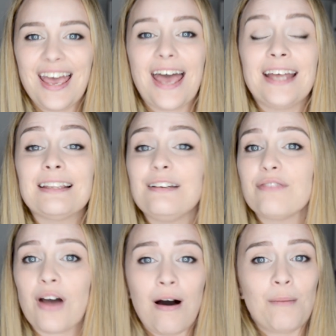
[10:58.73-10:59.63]
and
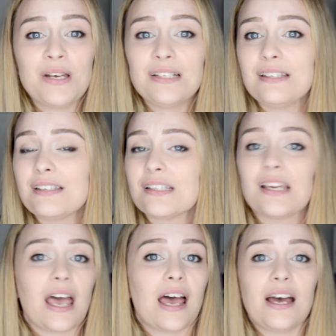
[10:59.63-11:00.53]
leave comments
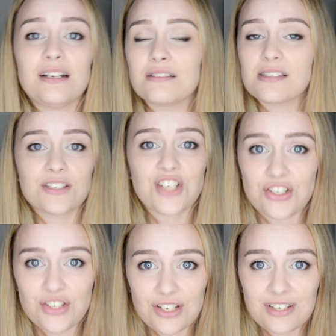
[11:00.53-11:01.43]
and
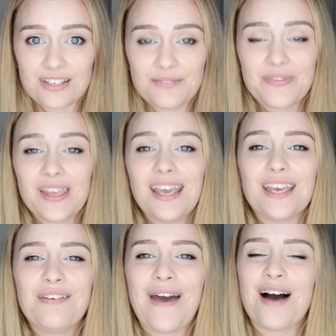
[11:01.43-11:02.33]
suggestions.
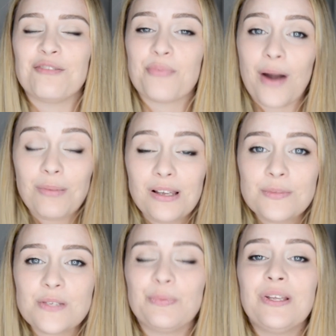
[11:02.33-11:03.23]
If you have
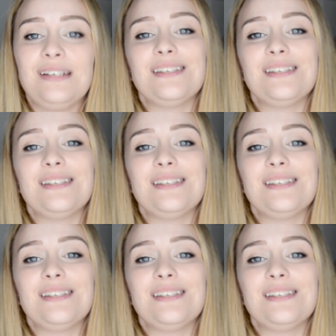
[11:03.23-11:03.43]
problems, please